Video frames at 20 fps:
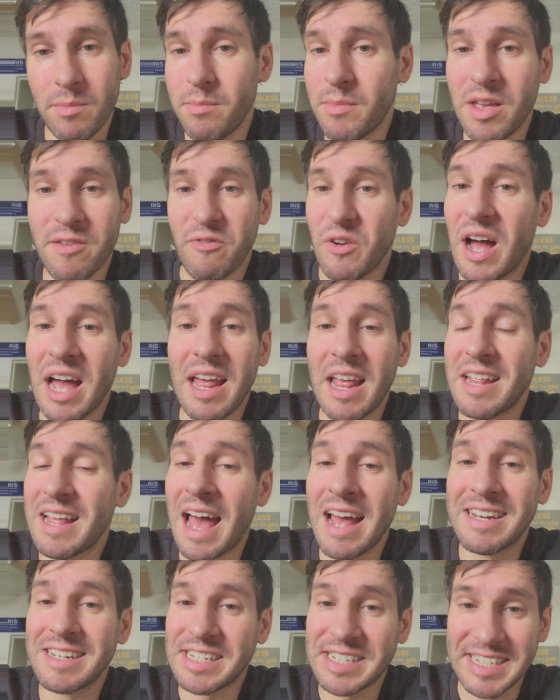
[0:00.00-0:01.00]
If I
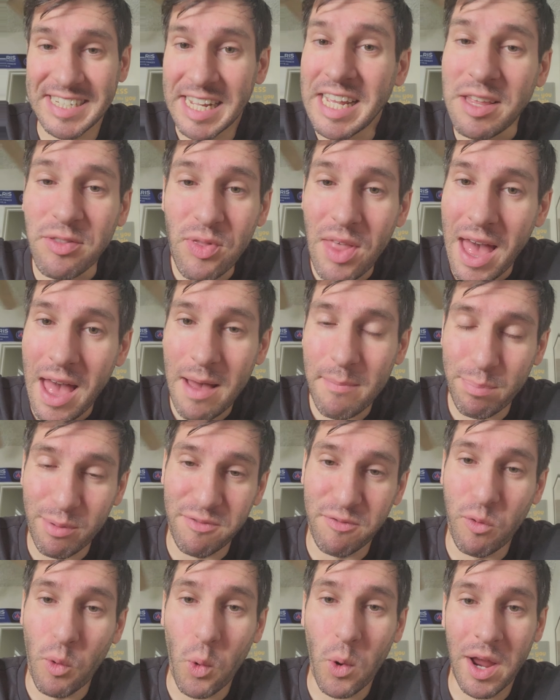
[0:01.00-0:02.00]
hadn't seen that
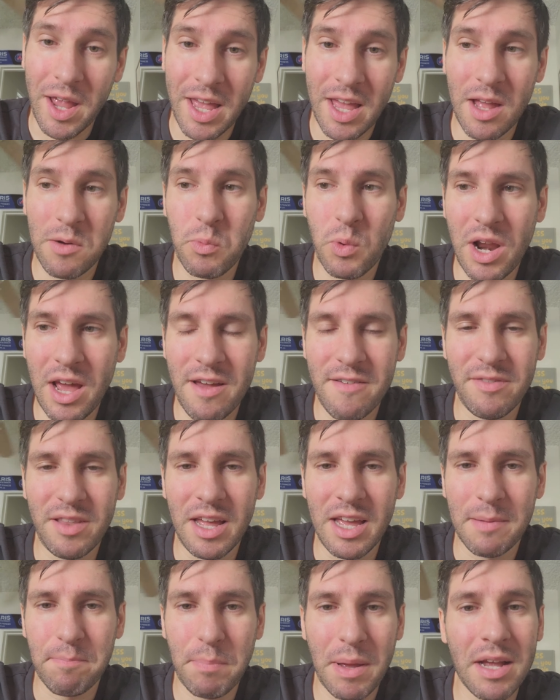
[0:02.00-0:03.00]
beforehand, would I have
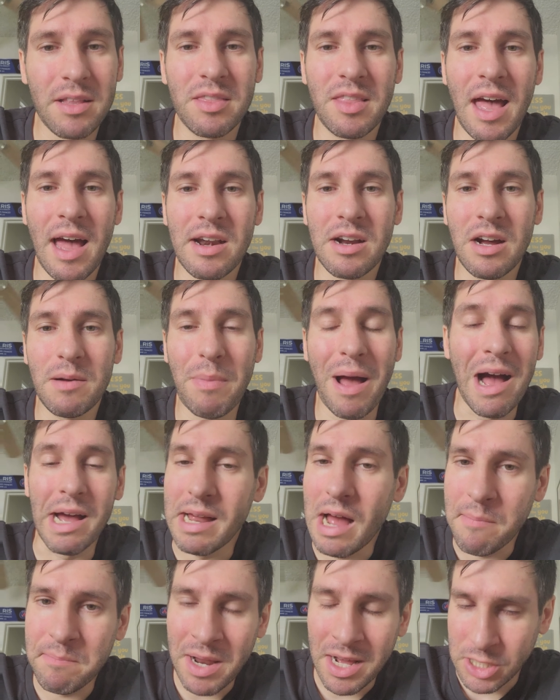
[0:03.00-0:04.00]
like picked that up? I,
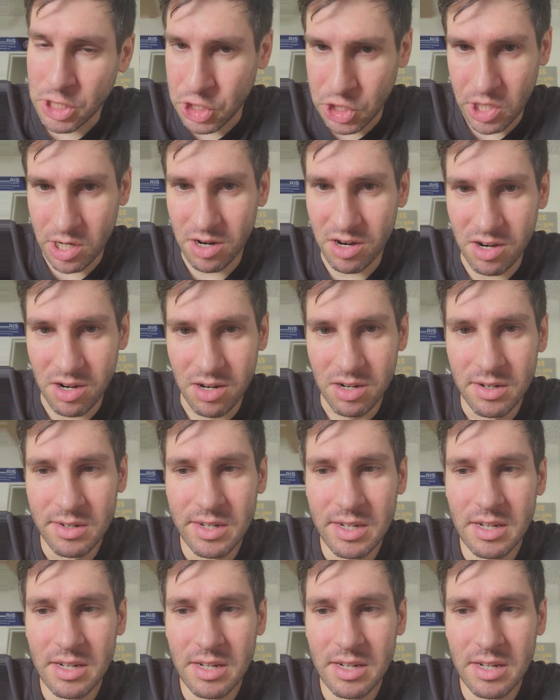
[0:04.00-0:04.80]
am not sure.